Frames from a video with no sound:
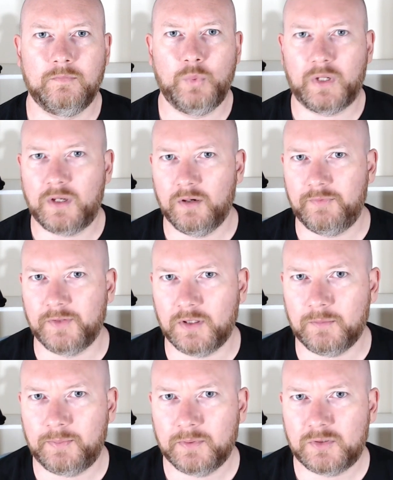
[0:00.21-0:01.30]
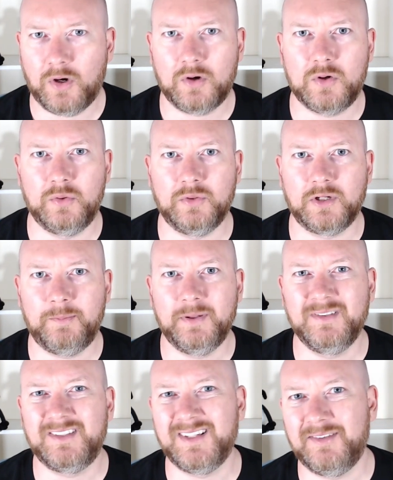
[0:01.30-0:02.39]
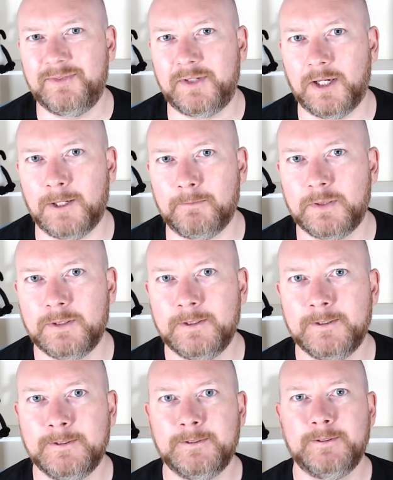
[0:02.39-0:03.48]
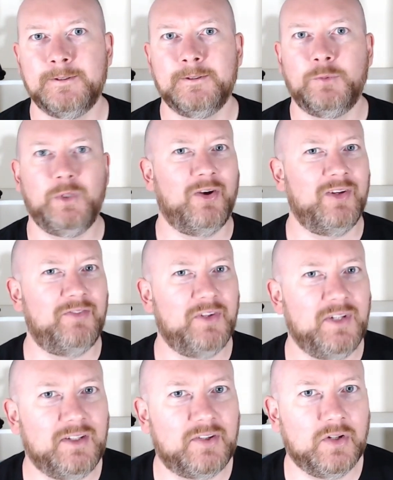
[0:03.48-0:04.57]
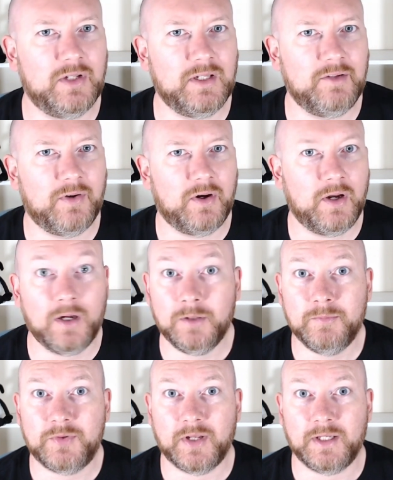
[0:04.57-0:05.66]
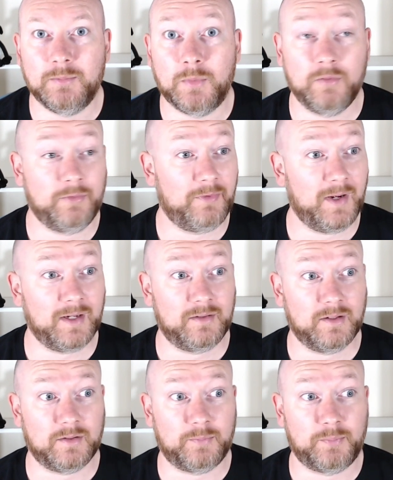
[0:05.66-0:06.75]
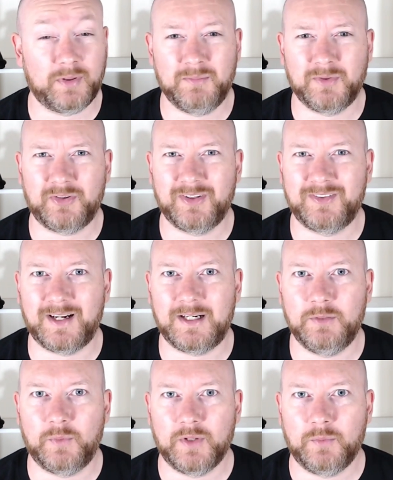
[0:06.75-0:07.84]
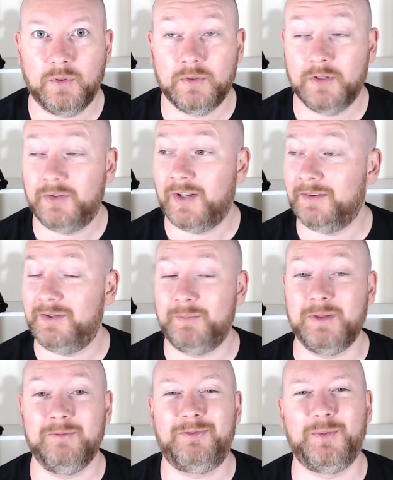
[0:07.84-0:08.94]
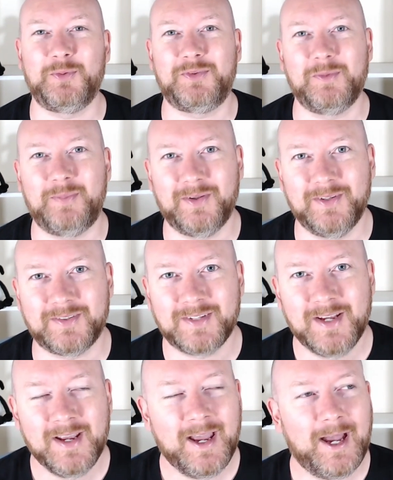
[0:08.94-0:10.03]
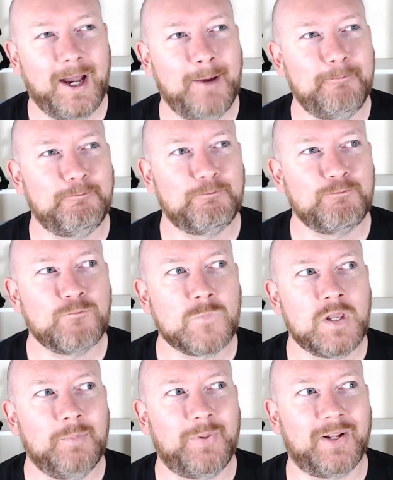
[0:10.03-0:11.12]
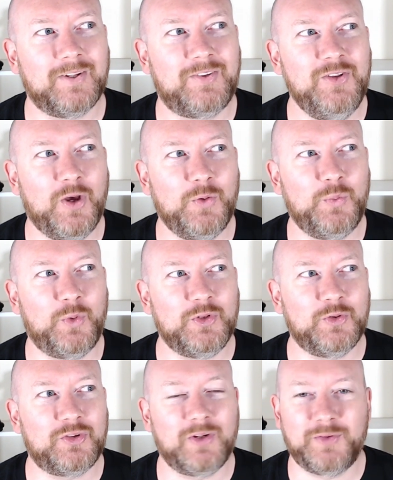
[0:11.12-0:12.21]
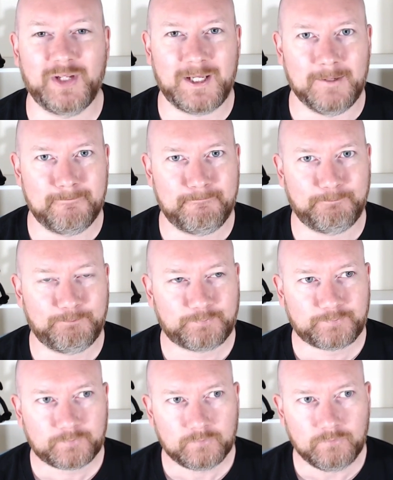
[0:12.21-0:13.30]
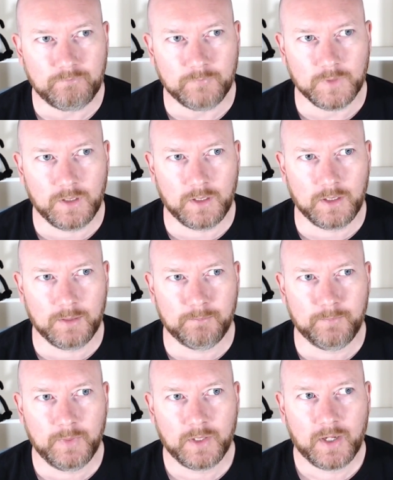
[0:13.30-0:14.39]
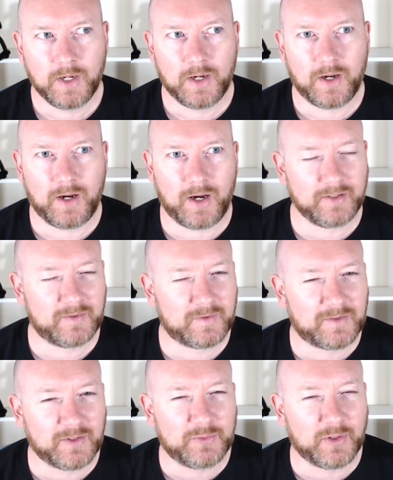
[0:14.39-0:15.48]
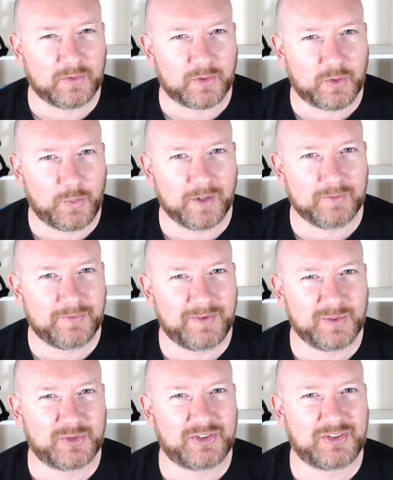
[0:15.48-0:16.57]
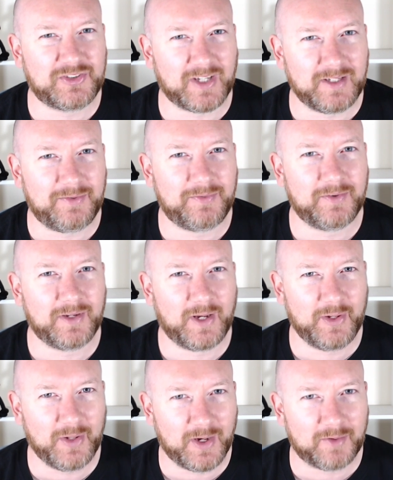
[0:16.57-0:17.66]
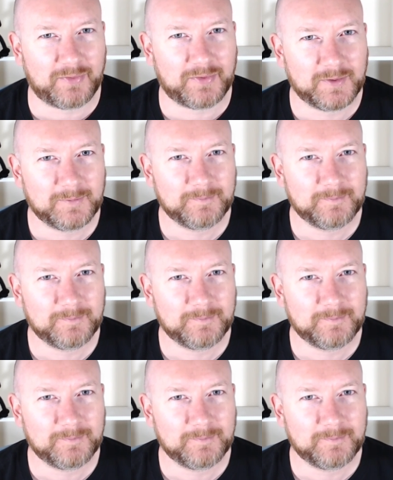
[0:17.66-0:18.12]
We're covered up, goggled up, and gloved up. We don't even need to leave our homes anymore. In fact, that's pretty much exactly what they want. It's actually being forced upon us. Um, but I know what you're still thinking. Um, I still don't quite feel safe enough.